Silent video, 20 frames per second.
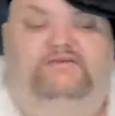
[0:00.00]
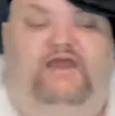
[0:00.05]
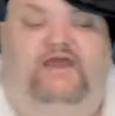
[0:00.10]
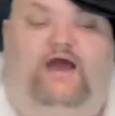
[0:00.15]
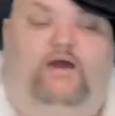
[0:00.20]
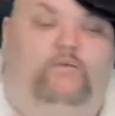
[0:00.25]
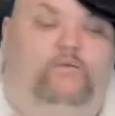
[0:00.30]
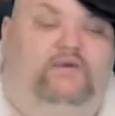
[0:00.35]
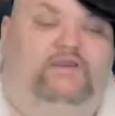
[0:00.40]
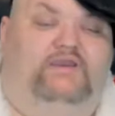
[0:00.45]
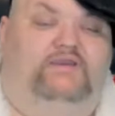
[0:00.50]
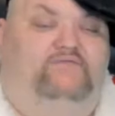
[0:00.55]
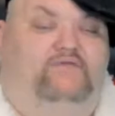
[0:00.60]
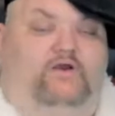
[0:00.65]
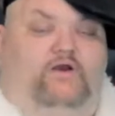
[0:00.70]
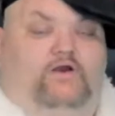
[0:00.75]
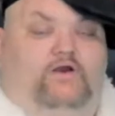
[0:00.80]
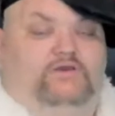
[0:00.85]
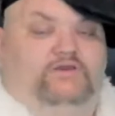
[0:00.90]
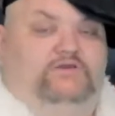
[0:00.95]
I wouldn't
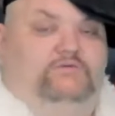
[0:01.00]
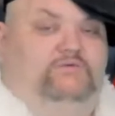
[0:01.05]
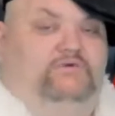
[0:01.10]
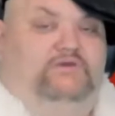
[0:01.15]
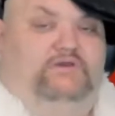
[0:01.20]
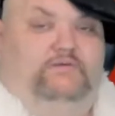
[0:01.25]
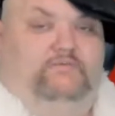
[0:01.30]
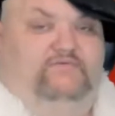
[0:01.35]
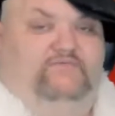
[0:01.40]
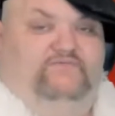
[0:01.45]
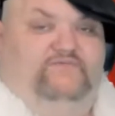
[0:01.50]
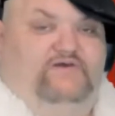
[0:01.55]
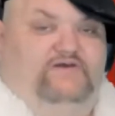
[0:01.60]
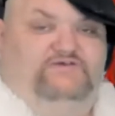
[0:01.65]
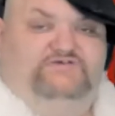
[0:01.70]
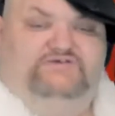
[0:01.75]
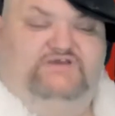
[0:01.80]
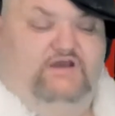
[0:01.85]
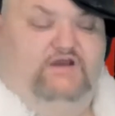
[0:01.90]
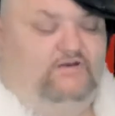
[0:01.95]
even argue with him if
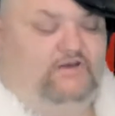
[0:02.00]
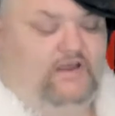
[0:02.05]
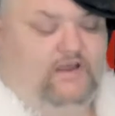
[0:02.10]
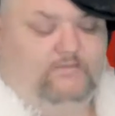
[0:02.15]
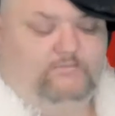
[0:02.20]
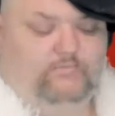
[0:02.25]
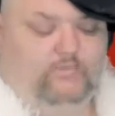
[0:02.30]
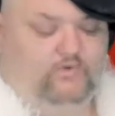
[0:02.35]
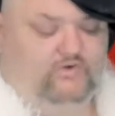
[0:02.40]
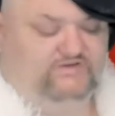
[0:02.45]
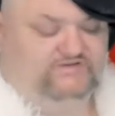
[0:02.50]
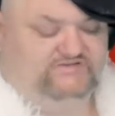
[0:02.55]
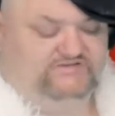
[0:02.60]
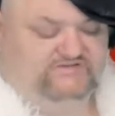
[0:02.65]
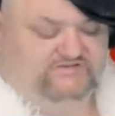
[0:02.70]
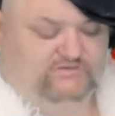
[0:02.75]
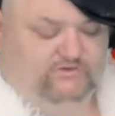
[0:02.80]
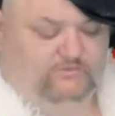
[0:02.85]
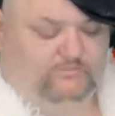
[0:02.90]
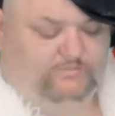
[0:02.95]
I was y'all. That boy's
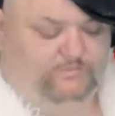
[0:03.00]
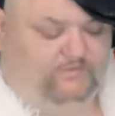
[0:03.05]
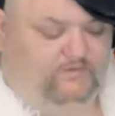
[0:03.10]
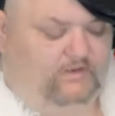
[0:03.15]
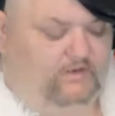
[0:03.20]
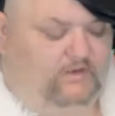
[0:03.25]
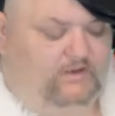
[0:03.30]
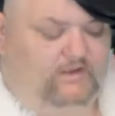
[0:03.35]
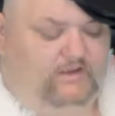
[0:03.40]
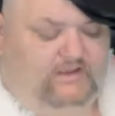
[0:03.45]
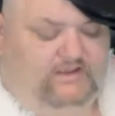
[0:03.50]
stupid.